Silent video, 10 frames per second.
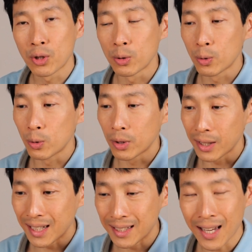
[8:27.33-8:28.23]
to
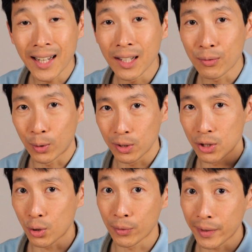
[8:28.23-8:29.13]
the intended
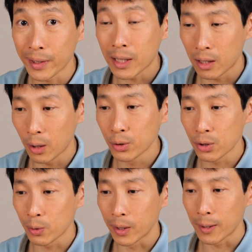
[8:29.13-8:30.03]
voltage or very close
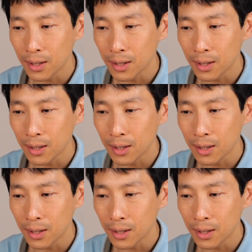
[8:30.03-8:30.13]
to it.